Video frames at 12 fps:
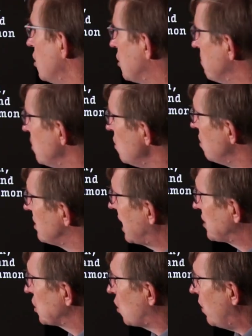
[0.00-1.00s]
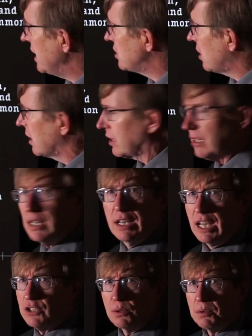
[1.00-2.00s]
The Moon is actually quite dark.
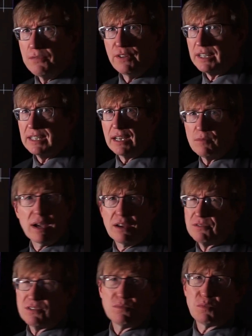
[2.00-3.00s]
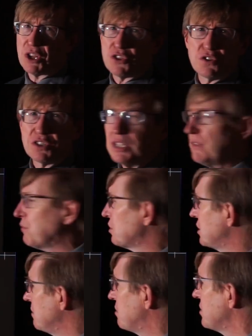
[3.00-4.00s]
It's only reflecting around,
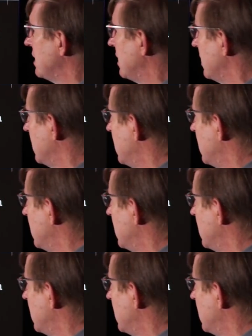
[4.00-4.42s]
13-14%.